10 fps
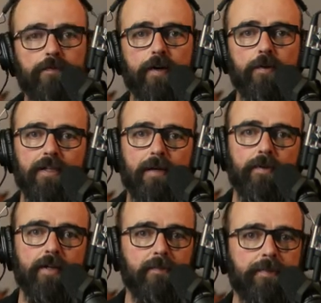phone
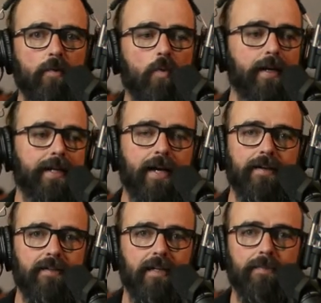number. It can be a
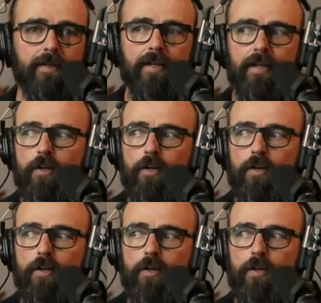1-800 number.